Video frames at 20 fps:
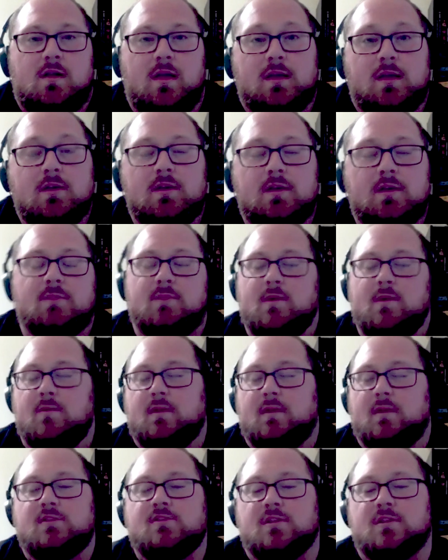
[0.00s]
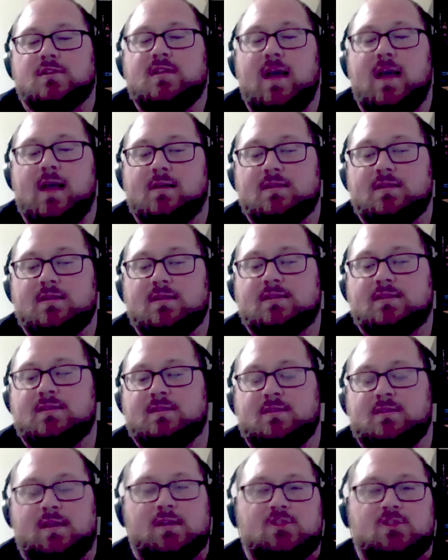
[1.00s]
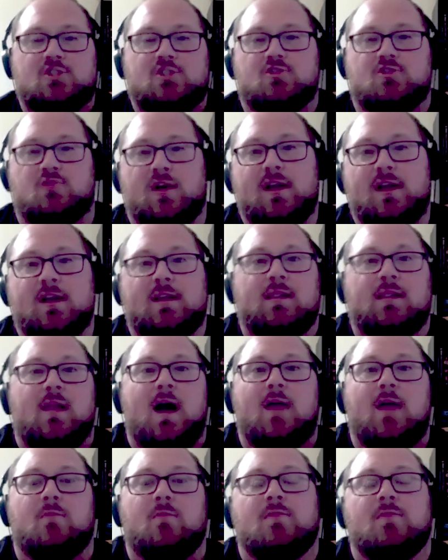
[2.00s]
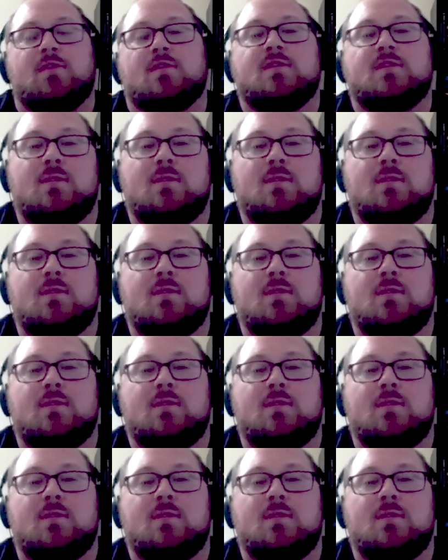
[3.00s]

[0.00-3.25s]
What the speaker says: Like you need to be able to get your talus like straight in line with your